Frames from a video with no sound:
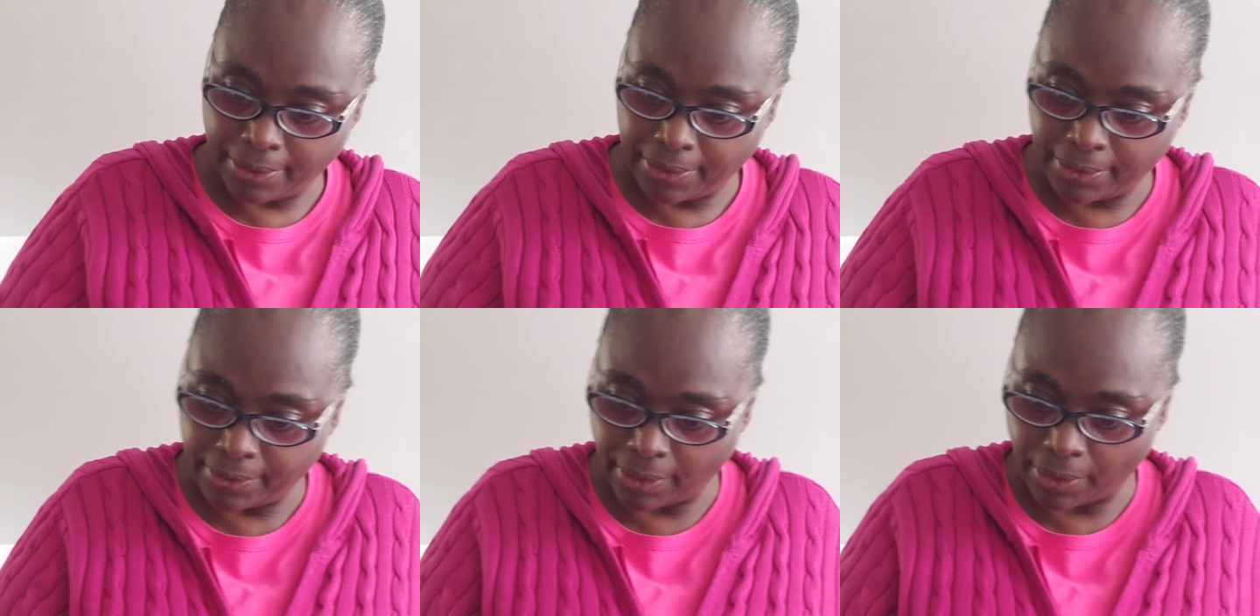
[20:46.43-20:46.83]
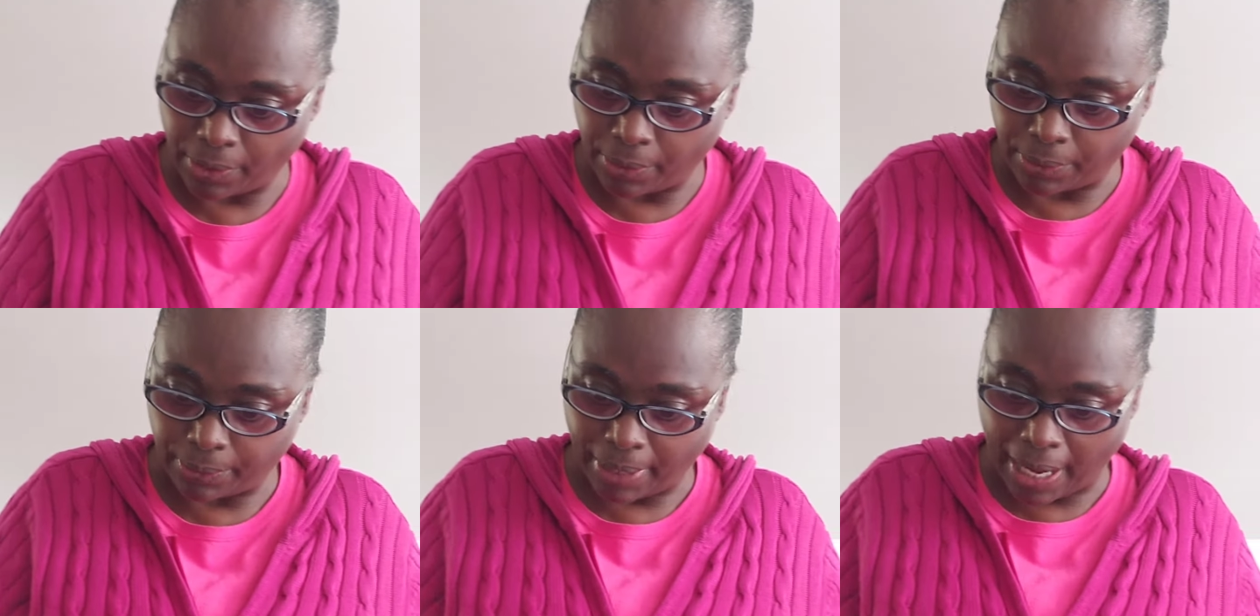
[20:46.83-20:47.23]

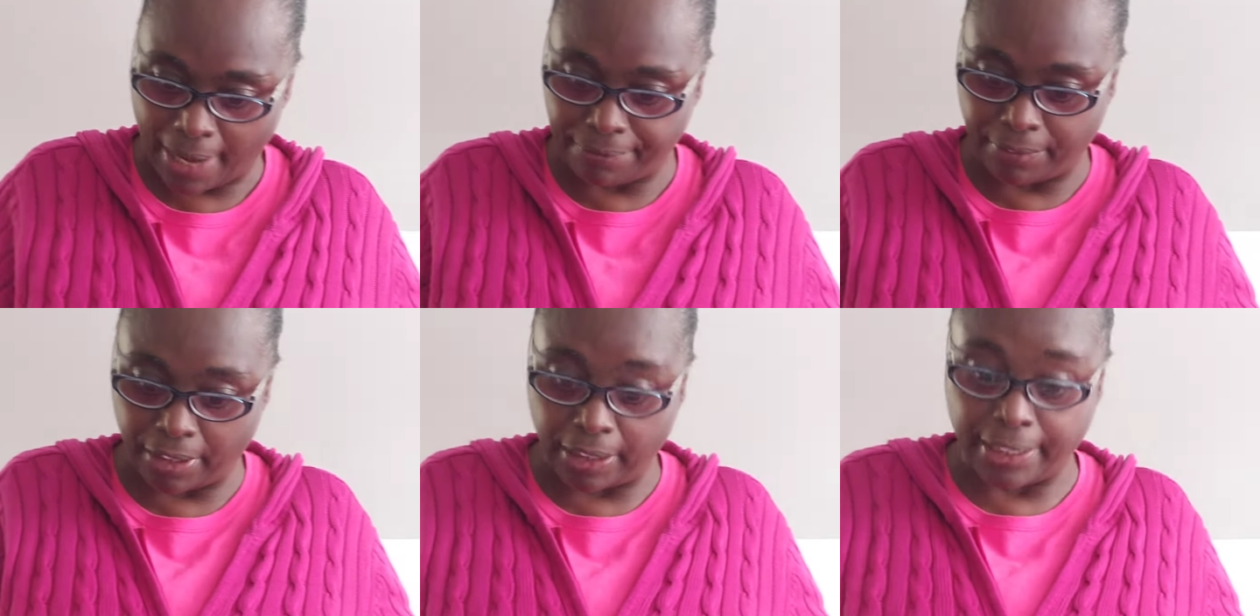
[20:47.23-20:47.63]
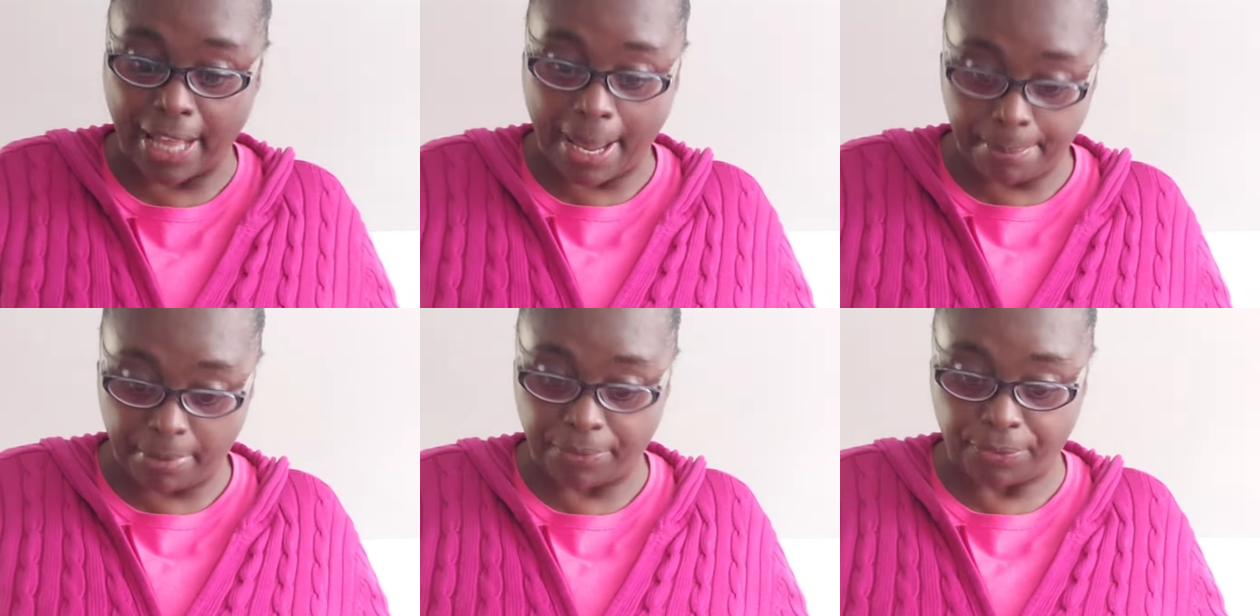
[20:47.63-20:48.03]
So I've done
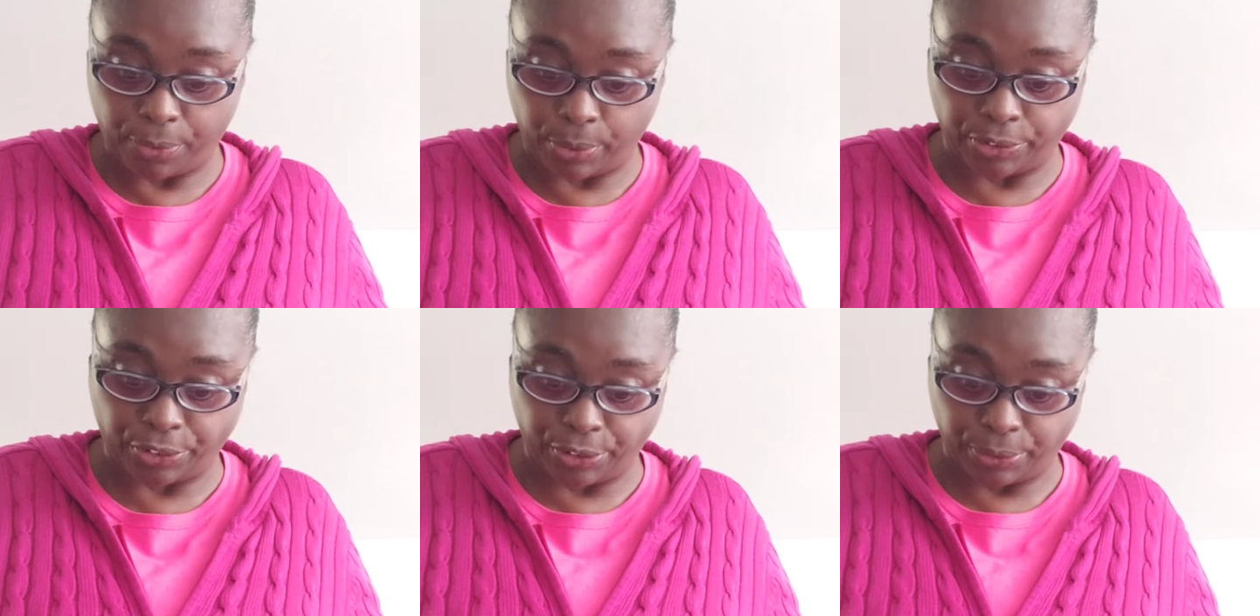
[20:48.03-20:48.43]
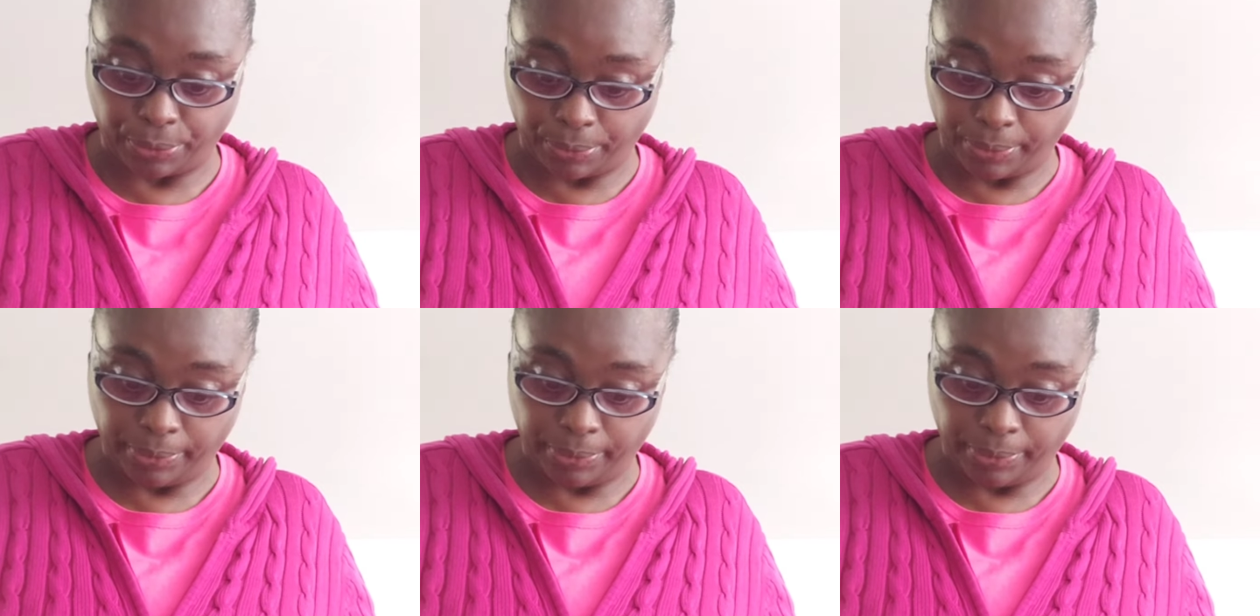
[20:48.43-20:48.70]
that before too.